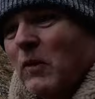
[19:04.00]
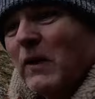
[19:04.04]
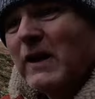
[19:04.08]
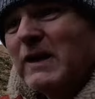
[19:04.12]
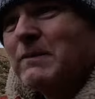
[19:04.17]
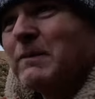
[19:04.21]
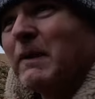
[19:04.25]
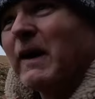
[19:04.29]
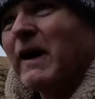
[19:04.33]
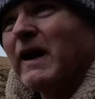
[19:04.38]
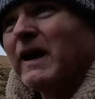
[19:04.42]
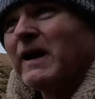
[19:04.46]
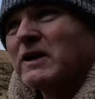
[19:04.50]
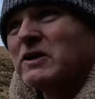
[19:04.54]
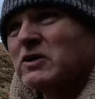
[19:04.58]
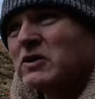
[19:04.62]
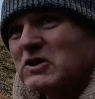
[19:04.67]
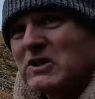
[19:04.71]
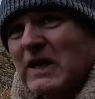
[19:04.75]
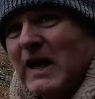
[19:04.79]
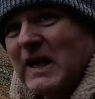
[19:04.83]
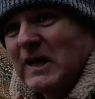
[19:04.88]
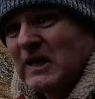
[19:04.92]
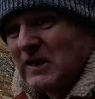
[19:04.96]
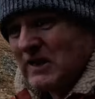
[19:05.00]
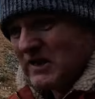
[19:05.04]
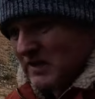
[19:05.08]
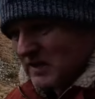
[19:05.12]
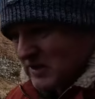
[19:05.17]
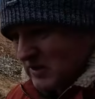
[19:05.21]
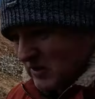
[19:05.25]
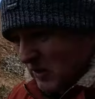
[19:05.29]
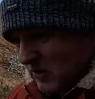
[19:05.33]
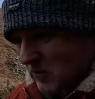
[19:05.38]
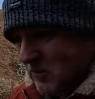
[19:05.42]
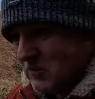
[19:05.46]
way back, just take the
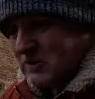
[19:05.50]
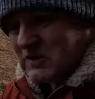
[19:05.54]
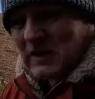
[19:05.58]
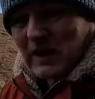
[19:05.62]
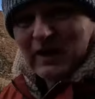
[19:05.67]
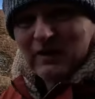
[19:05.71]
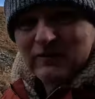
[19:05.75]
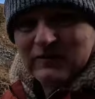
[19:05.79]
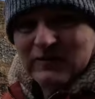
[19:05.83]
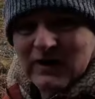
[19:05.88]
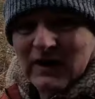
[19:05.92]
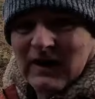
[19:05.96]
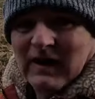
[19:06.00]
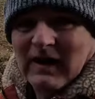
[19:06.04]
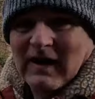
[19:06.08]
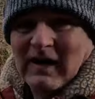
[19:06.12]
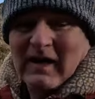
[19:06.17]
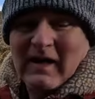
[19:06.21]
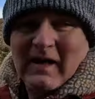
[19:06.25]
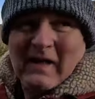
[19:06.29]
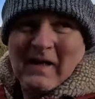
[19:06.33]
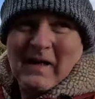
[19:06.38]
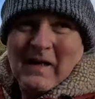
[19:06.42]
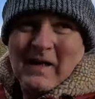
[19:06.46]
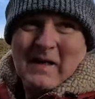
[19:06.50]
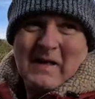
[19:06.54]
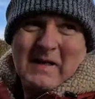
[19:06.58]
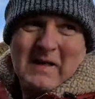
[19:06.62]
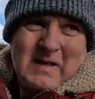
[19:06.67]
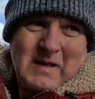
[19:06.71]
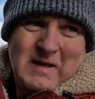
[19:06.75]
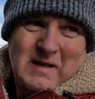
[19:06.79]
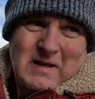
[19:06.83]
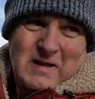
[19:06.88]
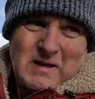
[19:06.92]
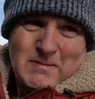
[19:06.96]
stones off the,
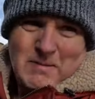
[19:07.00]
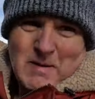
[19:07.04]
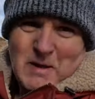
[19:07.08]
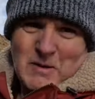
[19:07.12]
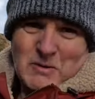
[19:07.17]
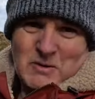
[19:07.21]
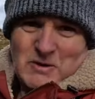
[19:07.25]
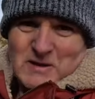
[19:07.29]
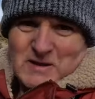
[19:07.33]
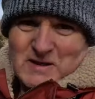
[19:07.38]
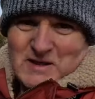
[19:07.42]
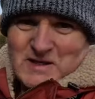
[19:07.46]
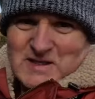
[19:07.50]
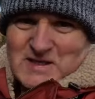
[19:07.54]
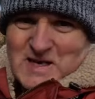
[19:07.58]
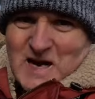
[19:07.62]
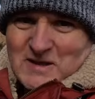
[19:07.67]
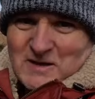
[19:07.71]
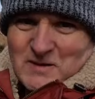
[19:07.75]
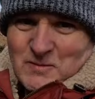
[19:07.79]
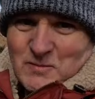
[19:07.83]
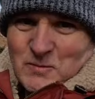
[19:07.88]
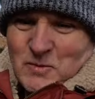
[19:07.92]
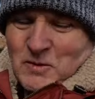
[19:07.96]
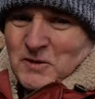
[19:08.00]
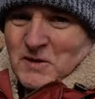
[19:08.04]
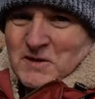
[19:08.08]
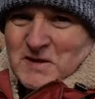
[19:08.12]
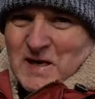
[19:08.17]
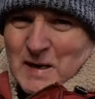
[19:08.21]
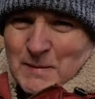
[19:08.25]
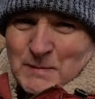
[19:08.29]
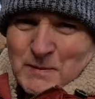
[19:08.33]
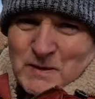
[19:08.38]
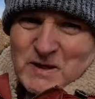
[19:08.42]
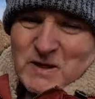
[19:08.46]
the mountain and stack them one on
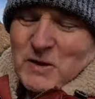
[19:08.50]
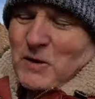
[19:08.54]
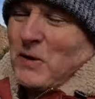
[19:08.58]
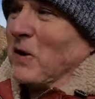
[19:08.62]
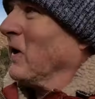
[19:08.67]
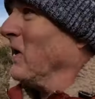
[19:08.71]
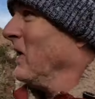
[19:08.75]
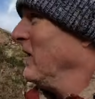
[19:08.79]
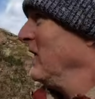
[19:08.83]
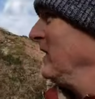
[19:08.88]
top of the other.